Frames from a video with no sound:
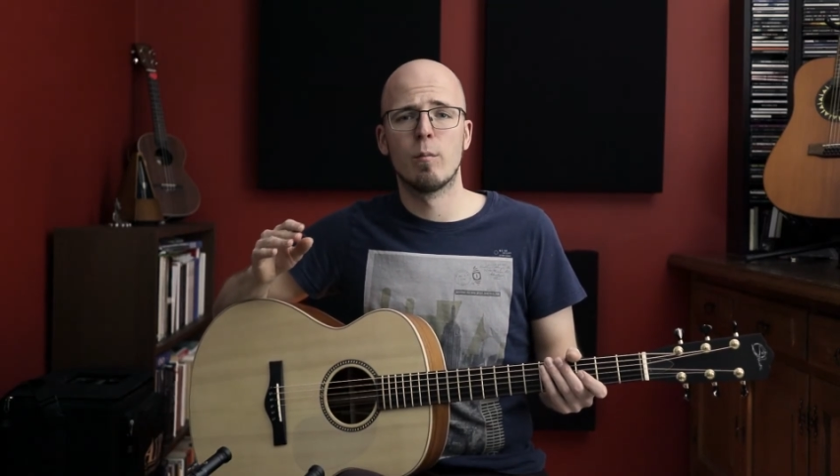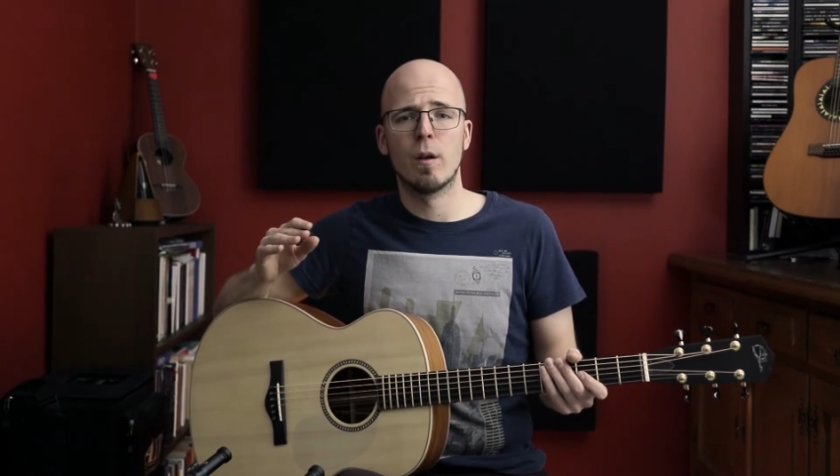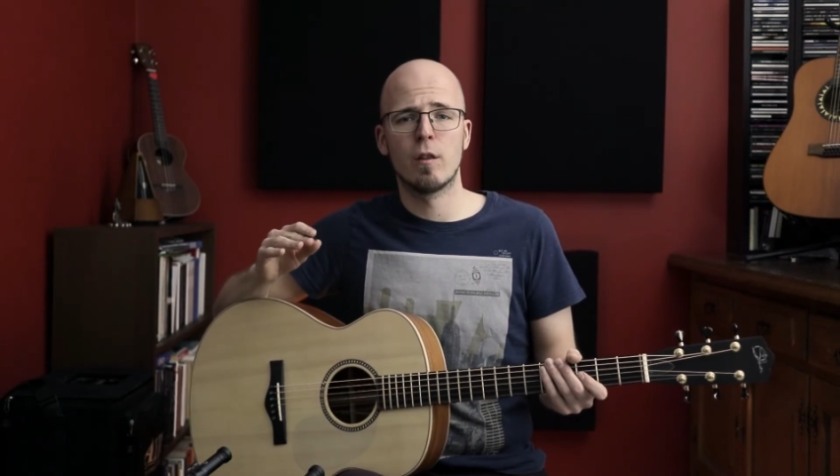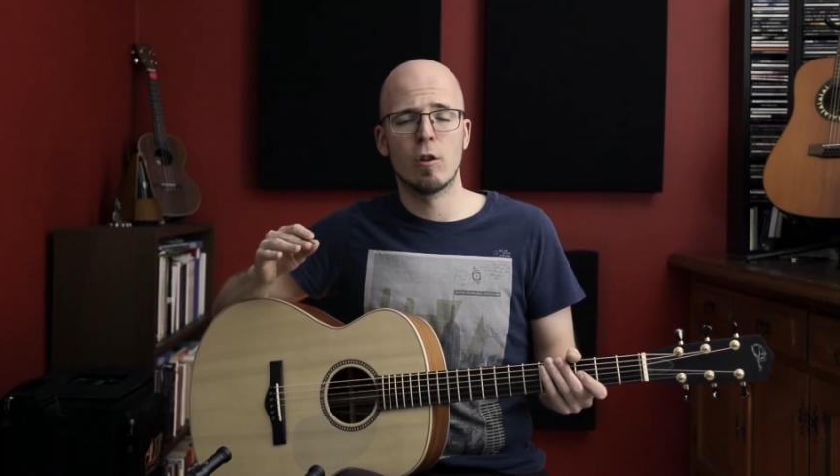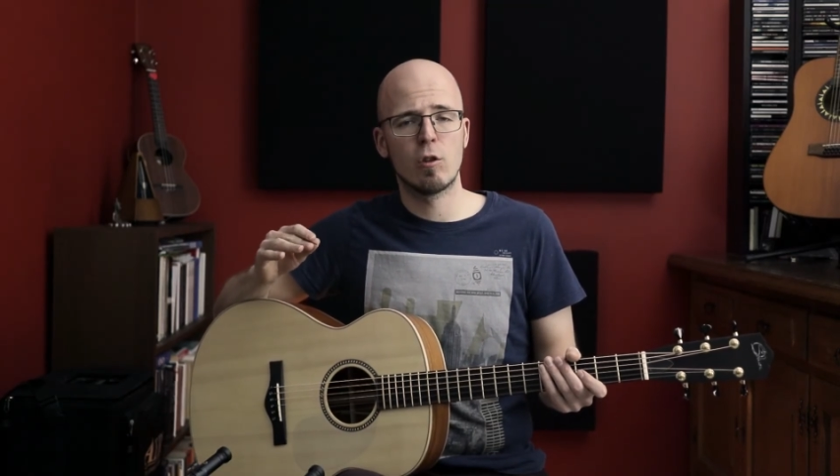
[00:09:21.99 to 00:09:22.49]

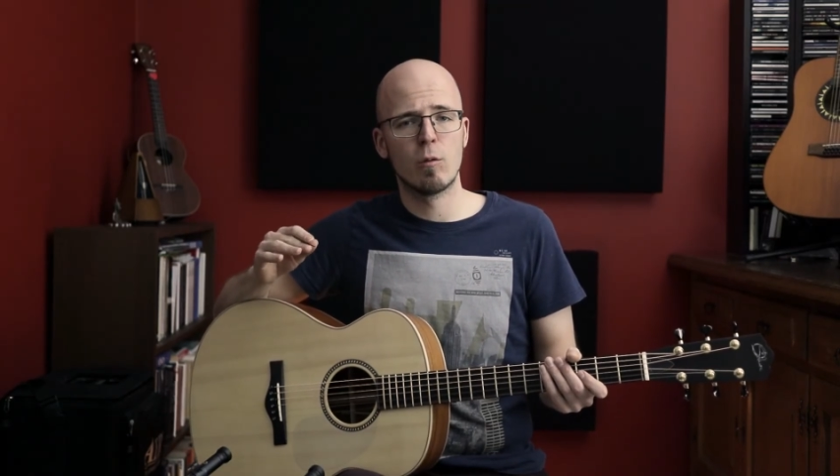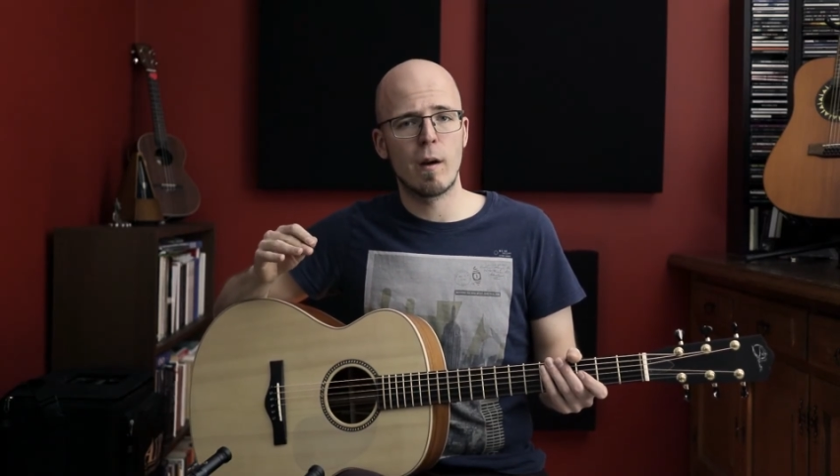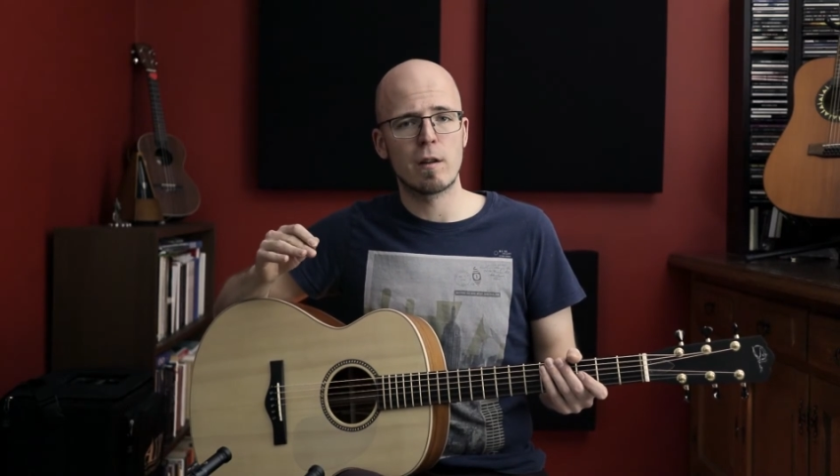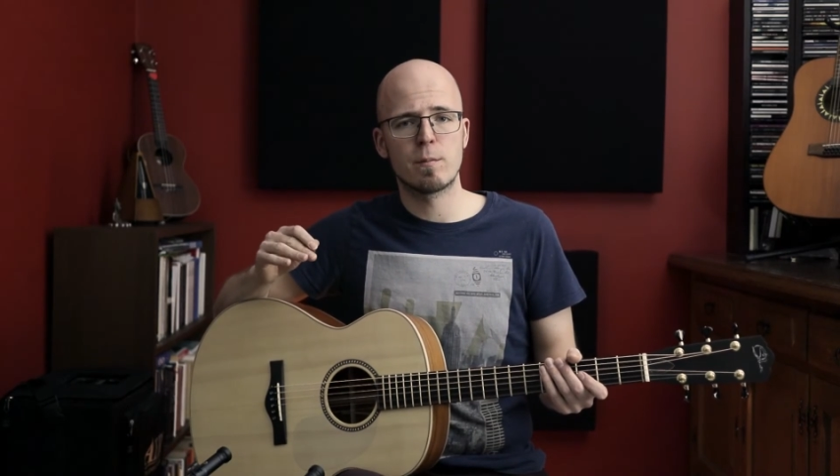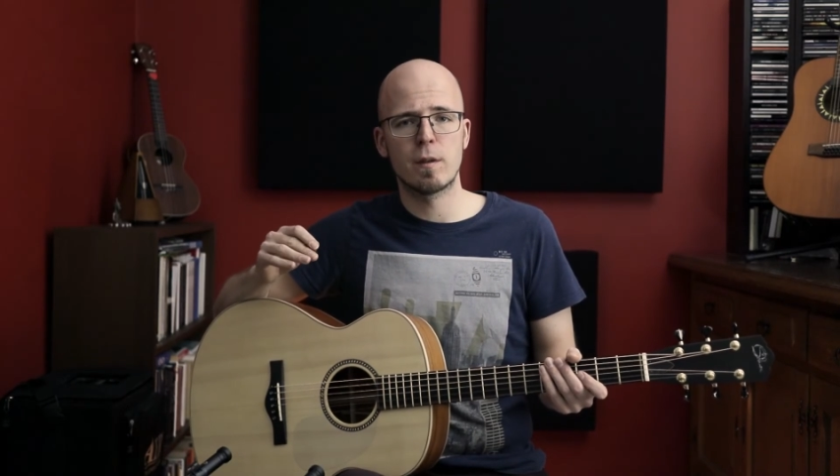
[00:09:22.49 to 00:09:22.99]
but not too
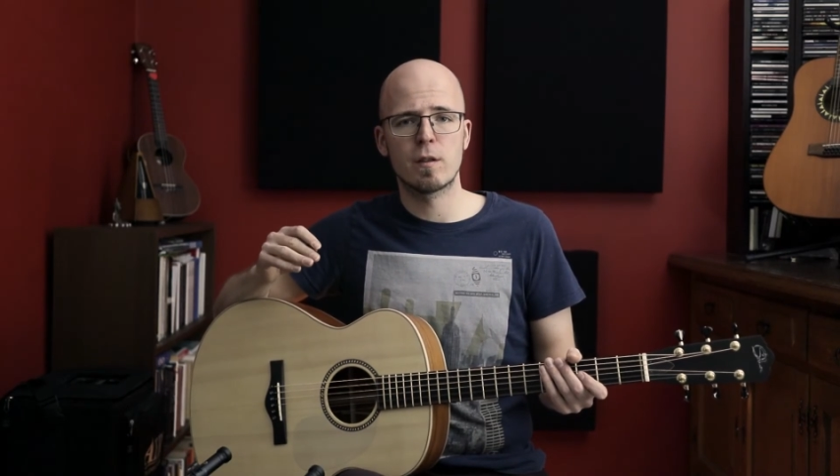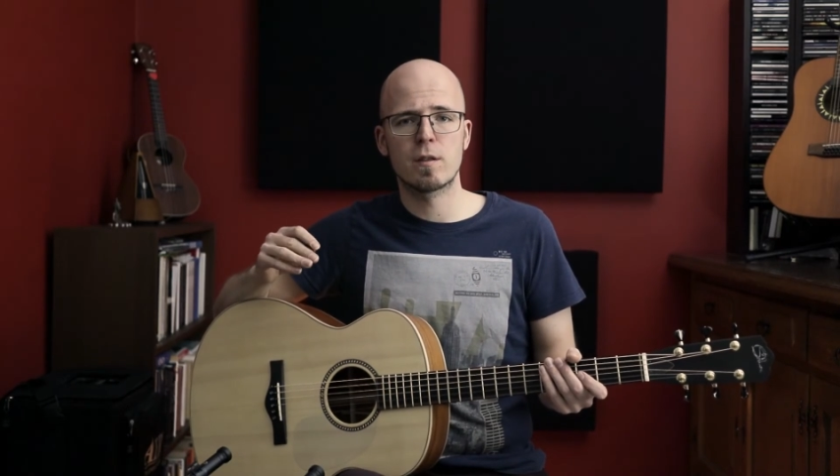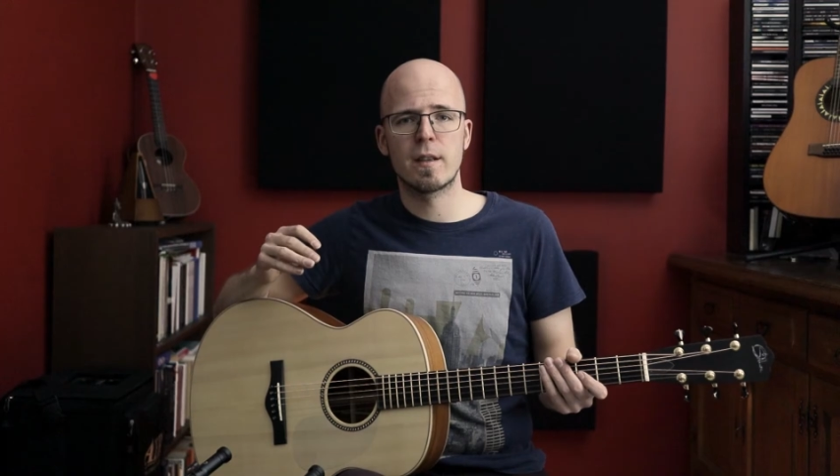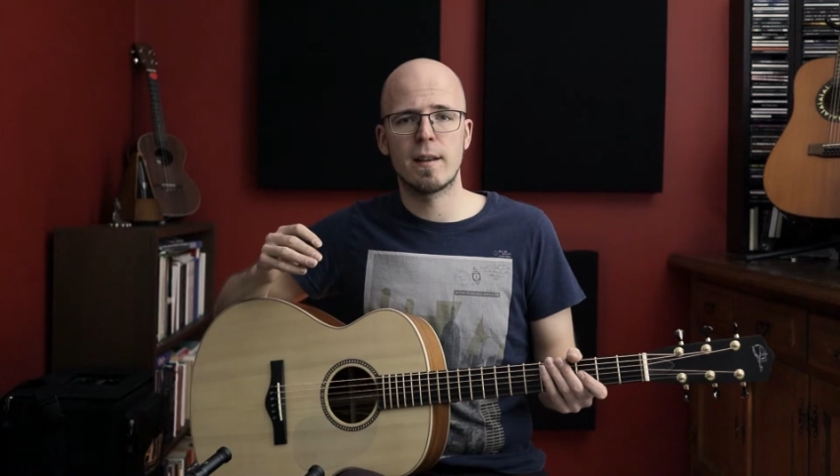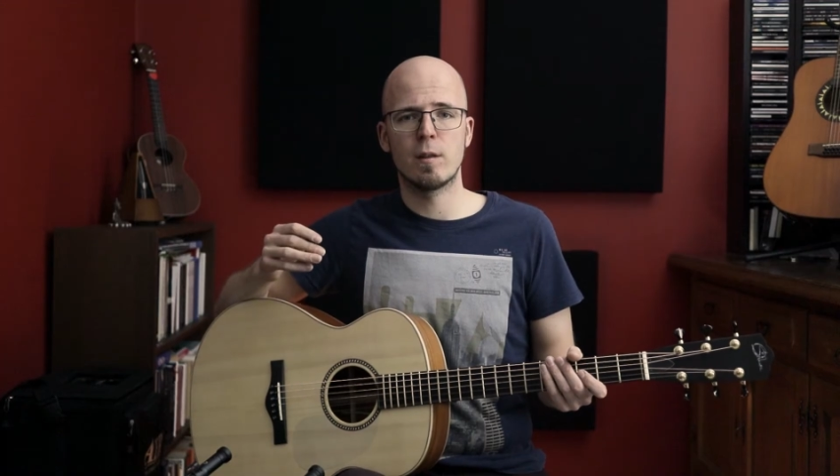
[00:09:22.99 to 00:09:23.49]
much,
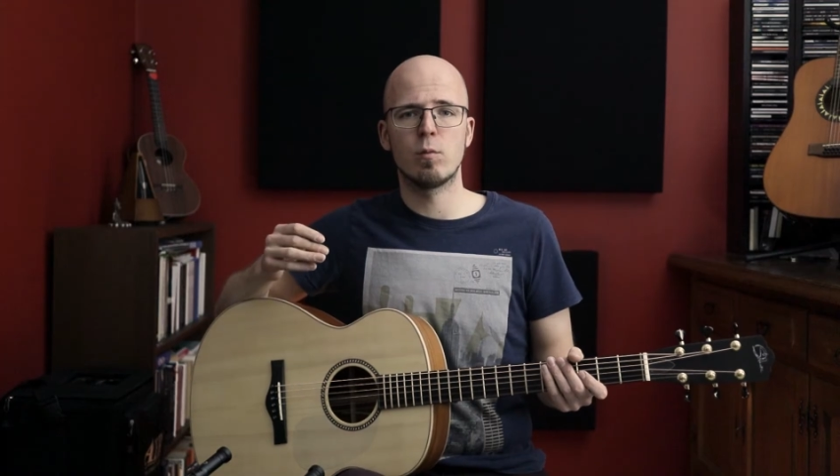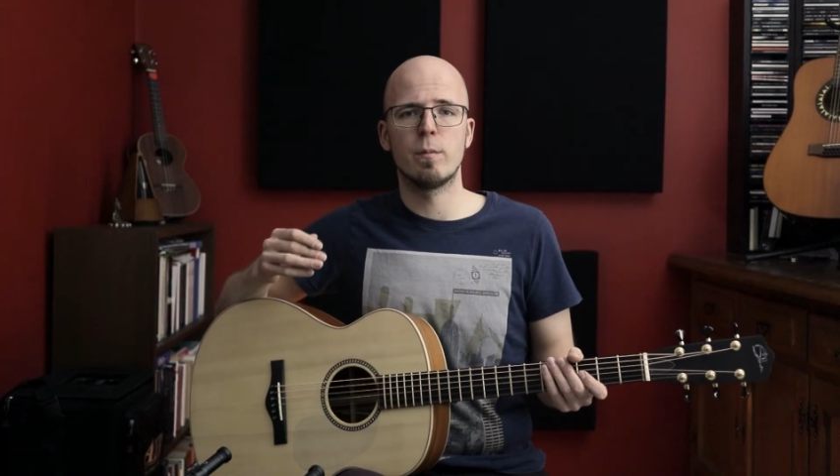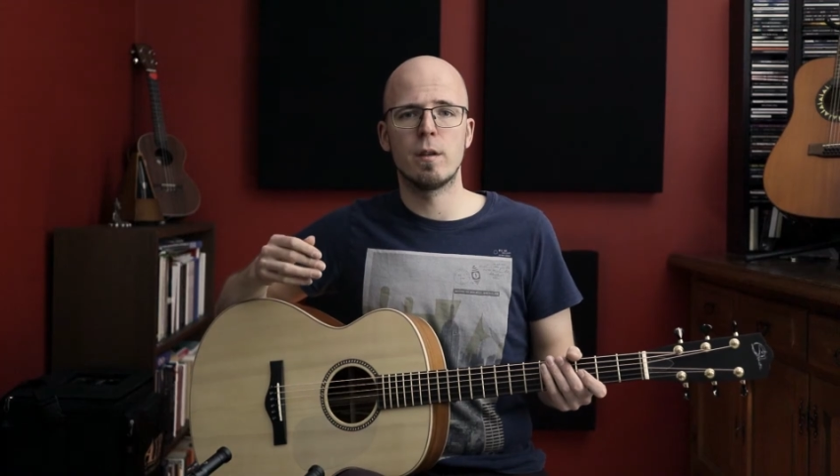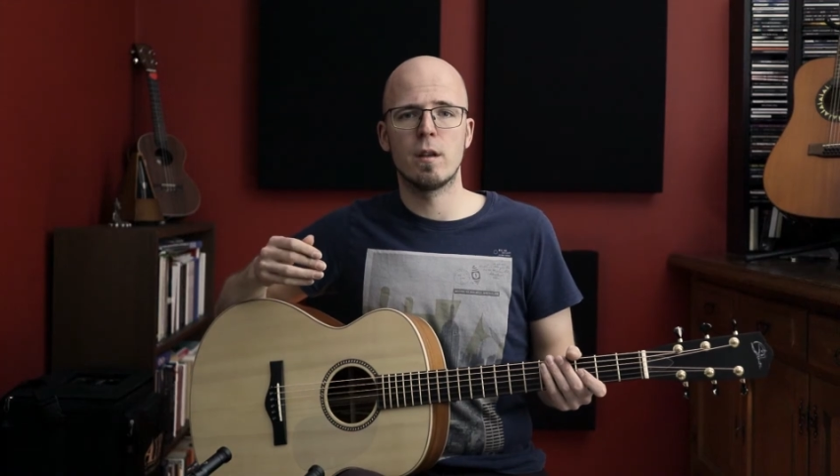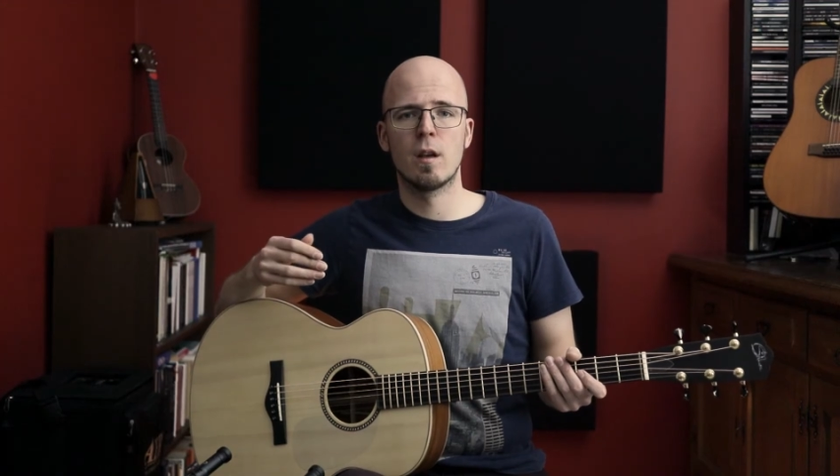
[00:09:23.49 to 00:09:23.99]
because then it will
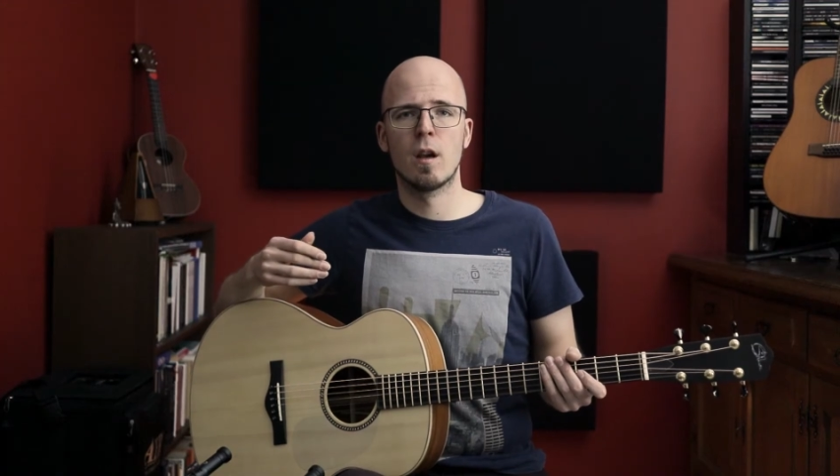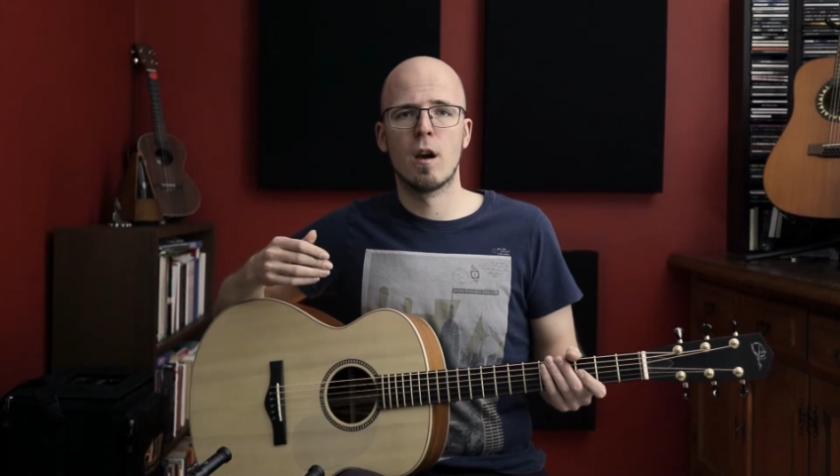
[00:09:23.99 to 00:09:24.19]
be